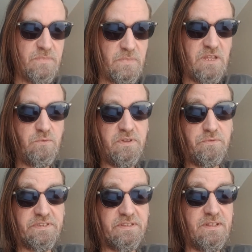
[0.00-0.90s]
it
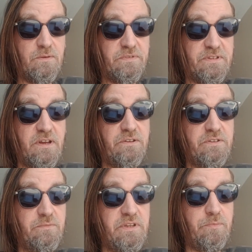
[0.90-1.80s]
was an honor
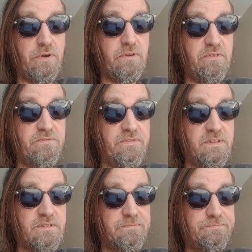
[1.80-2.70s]
to be a part of